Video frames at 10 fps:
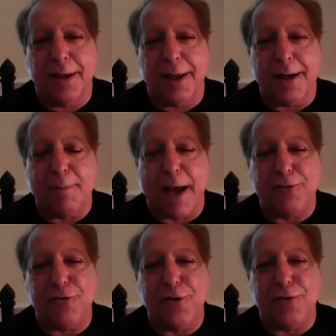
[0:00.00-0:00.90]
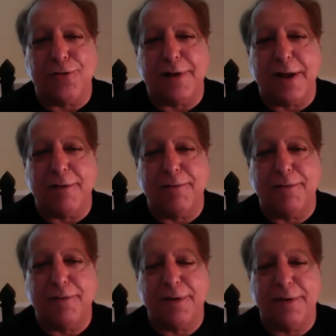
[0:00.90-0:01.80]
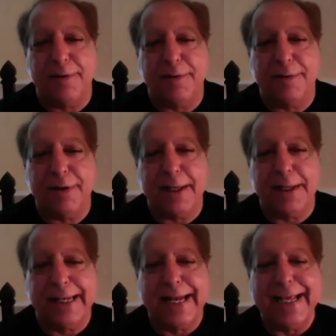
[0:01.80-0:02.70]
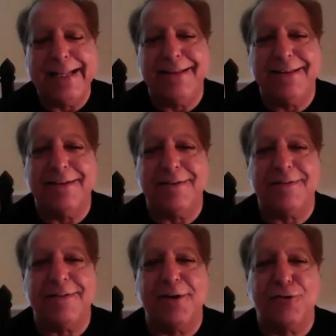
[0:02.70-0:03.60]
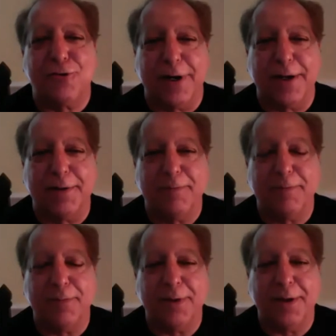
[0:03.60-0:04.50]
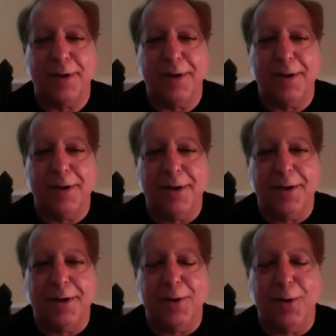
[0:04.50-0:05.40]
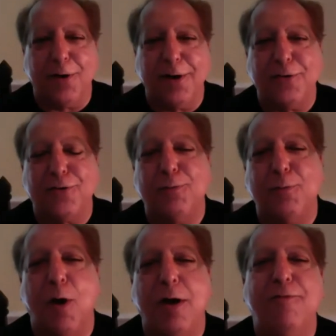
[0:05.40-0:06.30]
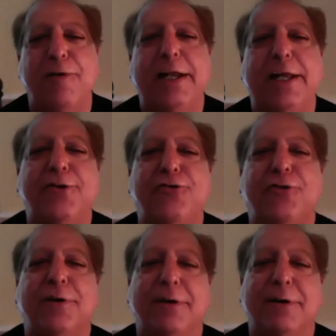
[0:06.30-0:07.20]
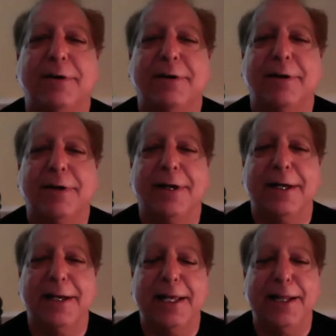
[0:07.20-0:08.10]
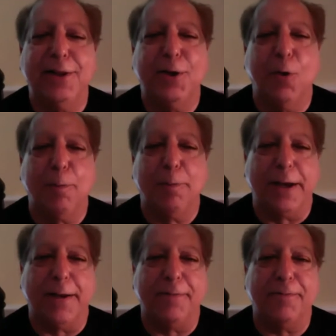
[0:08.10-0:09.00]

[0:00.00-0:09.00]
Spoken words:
and imagine yourself in the ninth century. You're in a small village in Ethiopia.